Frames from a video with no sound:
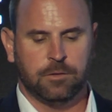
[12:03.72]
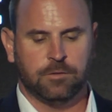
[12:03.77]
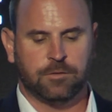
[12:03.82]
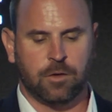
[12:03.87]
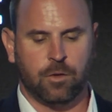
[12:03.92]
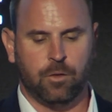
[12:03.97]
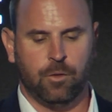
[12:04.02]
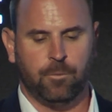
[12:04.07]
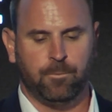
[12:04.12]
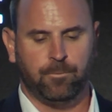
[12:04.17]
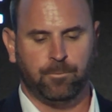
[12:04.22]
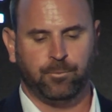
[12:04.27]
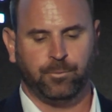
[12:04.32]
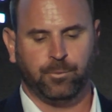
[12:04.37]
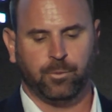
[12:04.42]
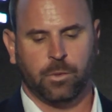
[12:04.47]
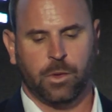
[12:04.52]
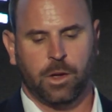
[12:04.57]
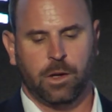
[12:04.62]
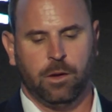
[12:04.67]
So
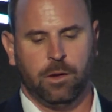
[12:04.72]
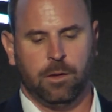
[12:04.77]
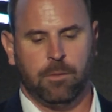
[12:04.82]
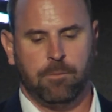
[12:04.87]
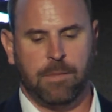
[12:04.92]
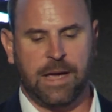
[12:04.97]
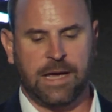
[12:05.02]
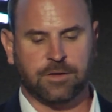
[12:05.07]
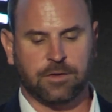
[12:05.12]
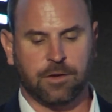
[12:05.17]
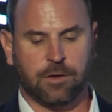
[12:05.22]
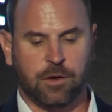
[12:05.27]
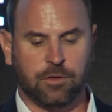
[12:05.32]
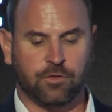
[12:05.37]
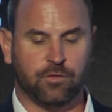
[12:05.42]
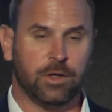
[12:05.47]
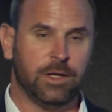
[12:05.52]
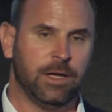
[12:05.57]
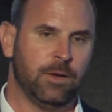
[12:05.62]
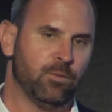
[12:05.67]

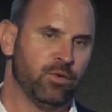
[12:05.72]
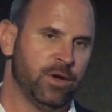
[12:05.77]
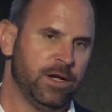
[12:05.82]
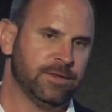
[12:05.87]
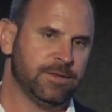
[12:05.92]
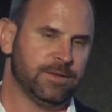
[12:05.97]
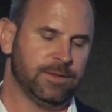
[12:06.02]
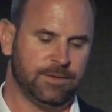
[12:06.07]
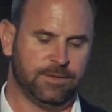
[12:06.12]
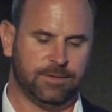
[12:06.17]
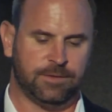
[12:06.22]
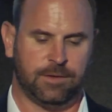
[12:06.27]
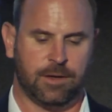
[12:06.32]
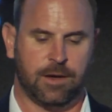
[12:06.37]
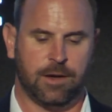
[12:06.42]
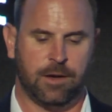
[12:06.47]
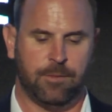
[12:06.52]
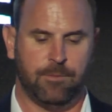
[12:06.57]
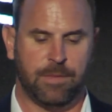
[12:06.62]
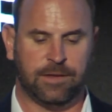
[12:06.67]
MasterCard's really embraced this
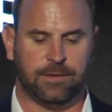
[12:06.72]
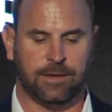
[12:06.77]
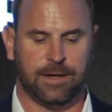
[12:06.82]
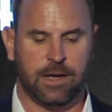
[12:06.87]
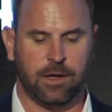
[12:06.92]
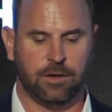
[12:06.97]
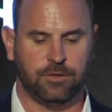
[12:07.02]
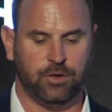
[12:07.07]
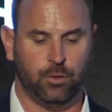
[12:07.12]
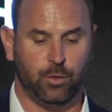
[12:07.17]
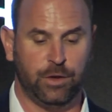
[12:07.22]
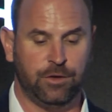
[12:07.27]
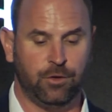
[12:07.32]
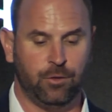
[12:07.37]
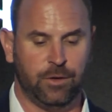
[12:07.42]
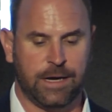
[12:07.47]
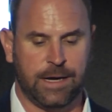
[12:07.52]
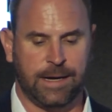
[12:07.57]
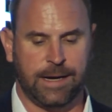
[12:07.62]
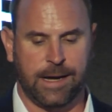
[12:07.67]
uh, methodology. We
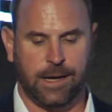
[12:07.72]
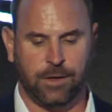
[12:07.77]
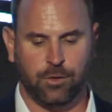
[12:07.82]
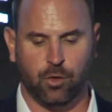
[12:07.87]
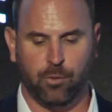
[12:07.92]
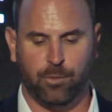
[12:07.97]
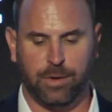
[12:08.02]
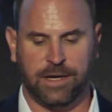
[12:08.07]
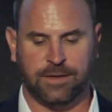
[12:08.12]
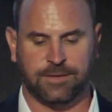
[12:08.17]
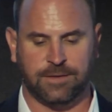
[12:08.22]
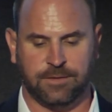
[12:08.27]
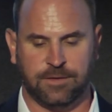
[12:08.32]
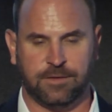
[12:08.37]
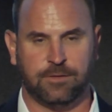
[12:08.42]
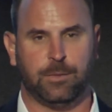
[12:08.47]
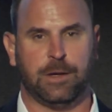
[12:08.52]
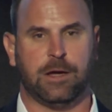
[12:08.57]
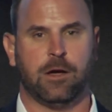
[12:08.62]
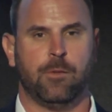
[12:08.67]
do it on an annual basis.
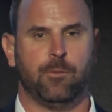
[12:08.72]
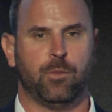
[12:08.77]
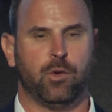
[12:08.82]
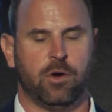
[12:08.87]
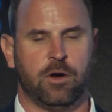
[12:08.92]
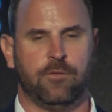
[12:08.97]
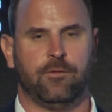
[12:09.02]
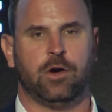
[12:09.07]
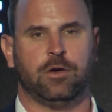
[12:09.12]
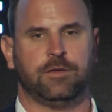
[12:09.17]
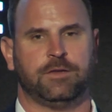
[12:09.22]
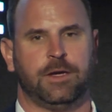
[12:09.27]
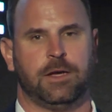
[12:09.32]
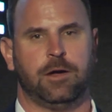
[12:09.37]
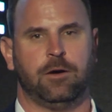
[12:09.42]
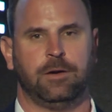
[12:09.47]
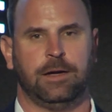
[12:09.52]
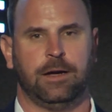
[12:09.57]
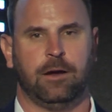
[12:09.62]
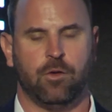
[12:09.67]
It's become part of our
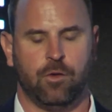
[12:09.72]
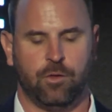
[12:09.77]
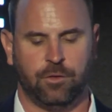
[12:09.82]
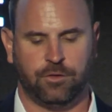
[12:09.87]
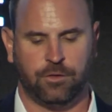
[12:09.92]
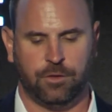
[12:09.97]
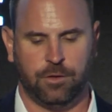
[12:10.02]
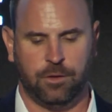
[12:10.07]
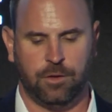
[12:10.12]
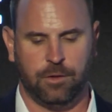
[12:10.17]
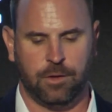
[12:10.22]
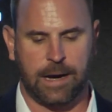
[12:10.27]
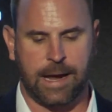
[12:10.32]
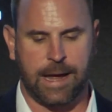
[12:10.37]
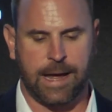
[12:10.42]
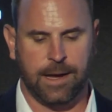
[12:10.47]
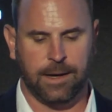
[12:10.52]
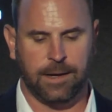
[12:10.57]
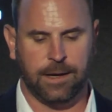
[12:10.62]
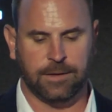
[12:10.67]
security culture
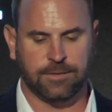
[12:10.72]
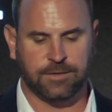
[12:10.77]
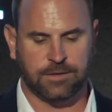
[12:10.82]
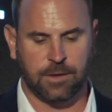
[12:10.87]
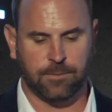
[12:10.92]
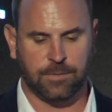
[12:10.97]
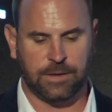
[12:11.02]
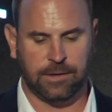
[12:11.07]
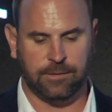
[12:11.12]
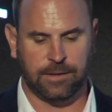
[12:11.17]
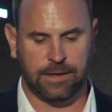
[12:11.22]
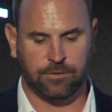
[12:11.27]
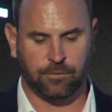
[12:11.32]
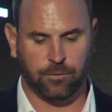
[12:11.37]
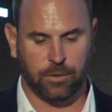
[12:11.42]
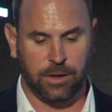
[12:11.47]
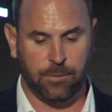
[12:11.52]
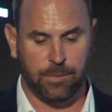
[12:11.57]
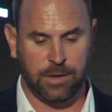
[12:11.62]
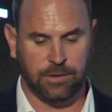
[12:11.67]
and, and something that's
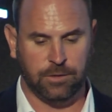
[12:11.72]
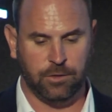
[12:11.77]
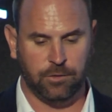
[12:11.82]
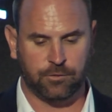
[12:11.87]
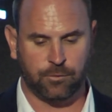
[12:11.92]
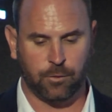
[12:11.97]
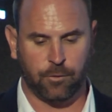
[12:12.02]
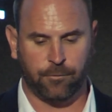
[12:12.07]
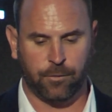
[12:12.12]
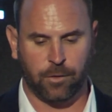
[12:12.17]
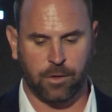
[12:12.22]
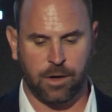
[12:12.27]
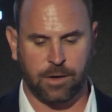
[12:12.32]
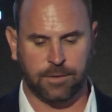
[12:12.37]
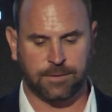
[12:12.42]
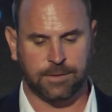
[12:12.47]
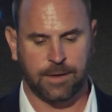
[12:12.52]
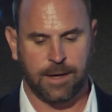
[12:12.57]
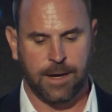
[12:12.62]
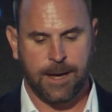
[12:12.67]
really been useful for
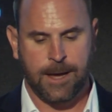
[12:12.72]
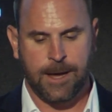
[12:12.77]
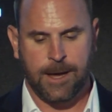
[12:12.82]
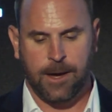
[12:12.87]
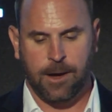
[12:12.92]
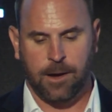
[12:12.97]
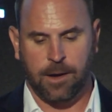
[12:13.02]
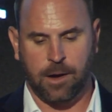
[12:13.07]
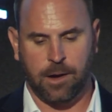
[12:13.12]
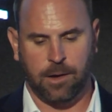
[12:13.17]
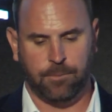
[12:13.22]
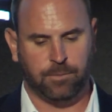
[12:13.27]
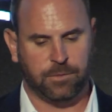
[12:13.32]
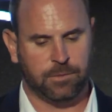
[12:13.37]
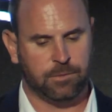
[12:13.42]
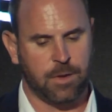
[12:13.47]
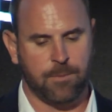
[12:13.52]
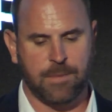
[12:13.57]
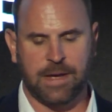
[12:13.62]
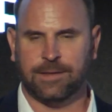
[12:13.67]
us. Uh,
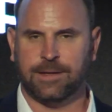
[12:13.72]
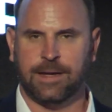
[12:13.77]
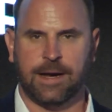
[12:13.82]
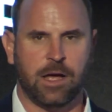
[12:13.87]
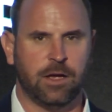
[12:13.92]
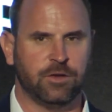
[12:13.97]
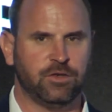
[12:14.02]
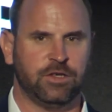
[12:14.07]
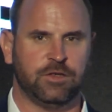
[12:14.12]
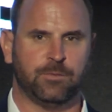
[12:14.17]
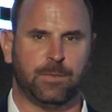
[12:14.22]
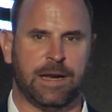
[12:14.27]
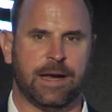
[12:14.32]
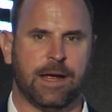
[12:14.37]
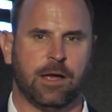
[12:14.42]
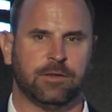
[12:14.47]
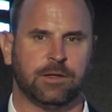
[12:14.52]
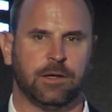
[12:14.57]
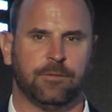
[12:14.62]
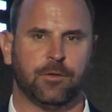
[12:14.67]
the methodology's been
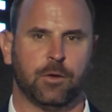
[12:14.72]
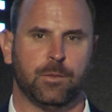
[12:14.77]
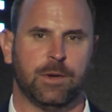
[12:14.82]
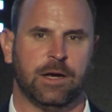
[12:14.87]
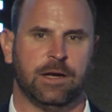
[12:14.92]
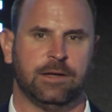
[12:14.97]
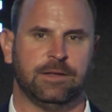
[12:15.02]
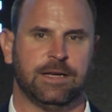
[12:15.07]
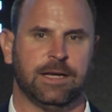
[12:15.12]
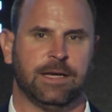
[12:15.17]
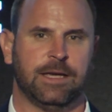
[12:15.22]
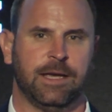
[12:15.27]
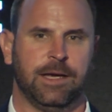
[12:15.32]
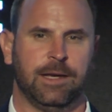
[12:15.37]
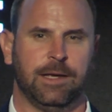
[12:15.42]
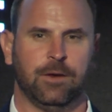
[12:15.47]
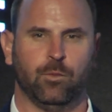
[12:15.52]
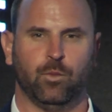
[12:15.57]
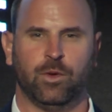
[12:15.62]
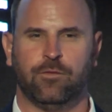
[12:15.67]
out there for about a
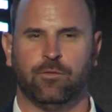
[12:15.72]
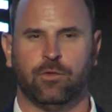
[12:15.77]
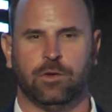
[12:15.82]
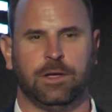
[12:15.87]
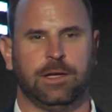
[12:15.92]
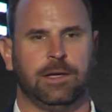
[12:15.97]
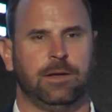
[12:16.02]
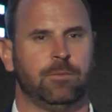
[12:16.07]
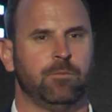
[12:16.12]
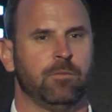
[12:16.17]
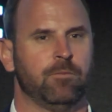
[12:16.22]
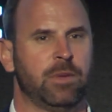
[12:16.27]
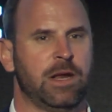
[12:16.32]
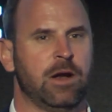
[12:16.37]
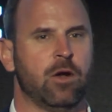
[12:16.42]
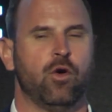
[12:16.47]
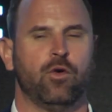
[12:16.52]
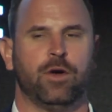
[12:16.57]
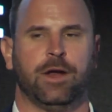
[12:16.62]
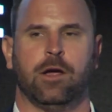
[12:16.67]
decade, and we've really
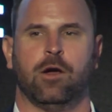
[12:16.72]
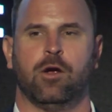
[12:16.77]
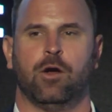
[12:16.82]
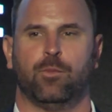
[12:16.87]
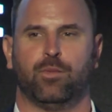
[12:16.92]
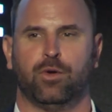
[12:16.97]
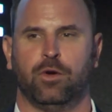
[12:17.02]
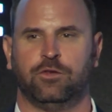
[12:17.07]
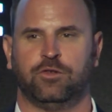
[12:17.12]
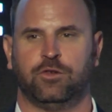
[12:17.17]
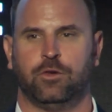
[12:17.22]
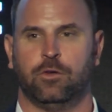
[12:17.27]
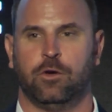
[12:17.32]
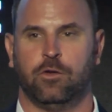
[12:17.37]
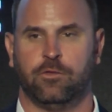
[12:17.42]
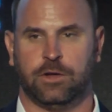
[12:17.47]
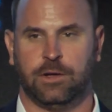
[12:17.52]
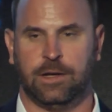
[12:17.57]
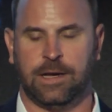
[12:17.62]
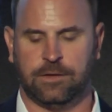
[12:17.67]
been honing our approach to it
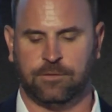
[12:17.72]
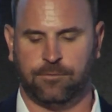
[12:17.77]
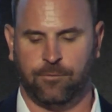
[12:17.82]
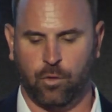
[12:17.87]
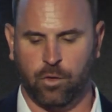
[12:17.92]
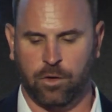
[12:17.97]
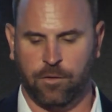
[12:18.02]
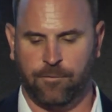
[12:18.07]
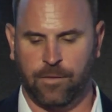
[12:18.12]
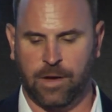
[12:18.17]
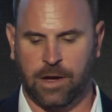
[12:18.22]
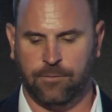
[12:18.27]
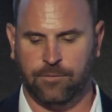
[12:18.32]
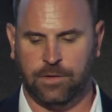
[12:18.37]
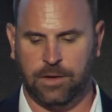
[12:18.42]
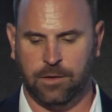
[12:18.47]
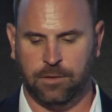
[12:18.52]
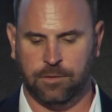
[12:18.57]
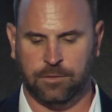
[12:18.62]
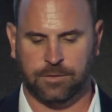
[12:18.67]
over the last four to five
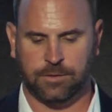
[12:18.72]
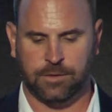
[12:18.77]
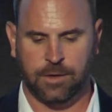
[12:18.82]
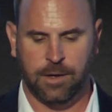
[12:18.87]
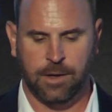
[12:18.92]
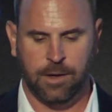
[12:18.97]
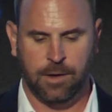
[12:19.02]
years.